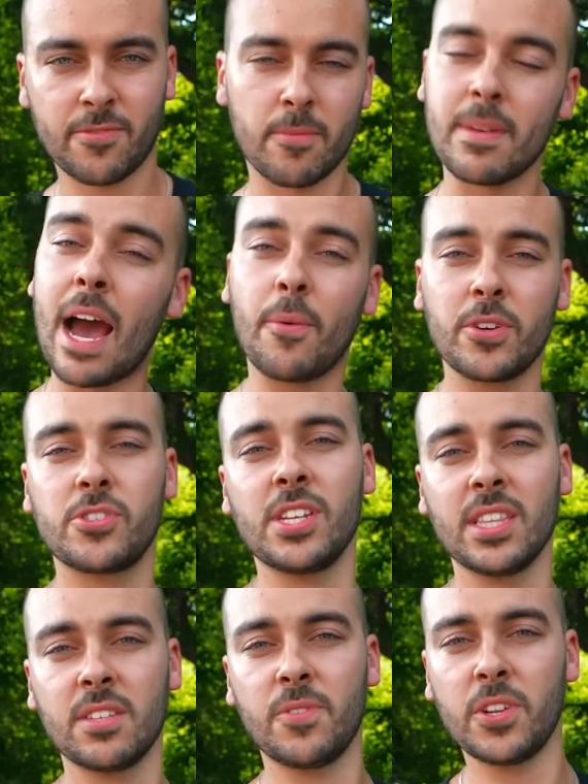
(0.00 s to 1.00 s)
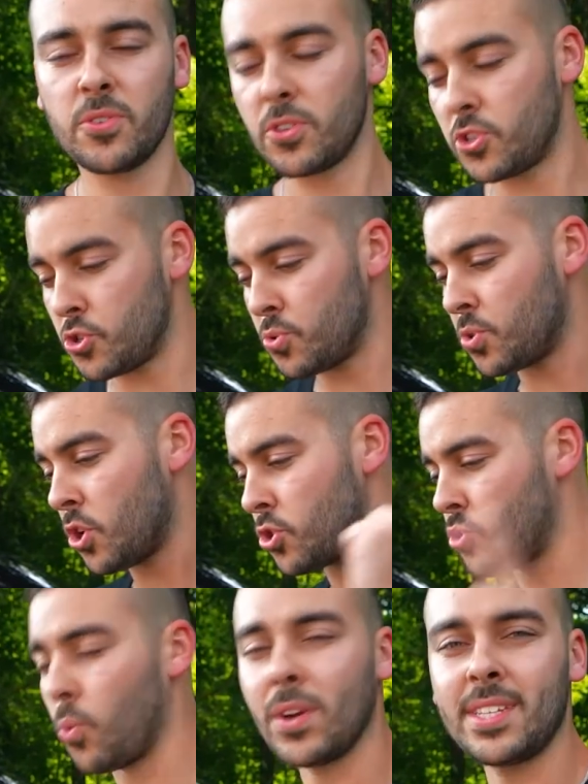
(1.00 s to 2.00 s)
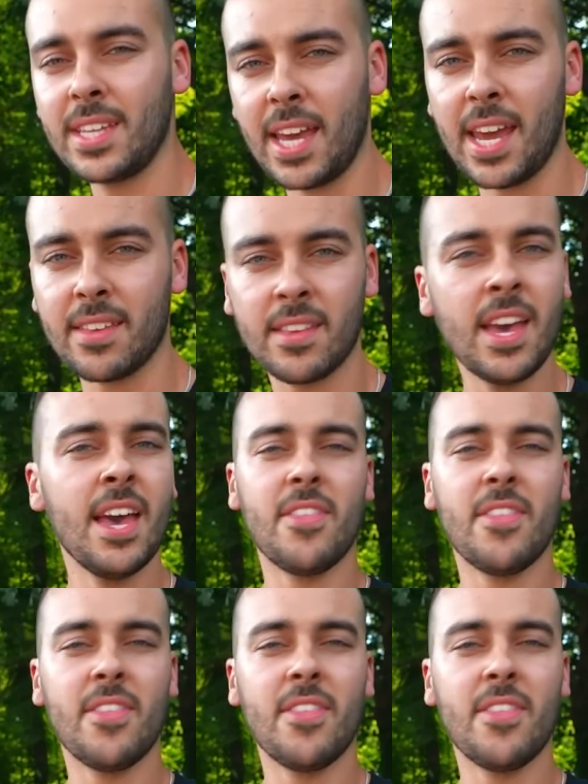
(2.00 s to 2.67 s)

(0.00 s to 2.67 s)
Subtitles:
From now when you're seeing this video to June 28th,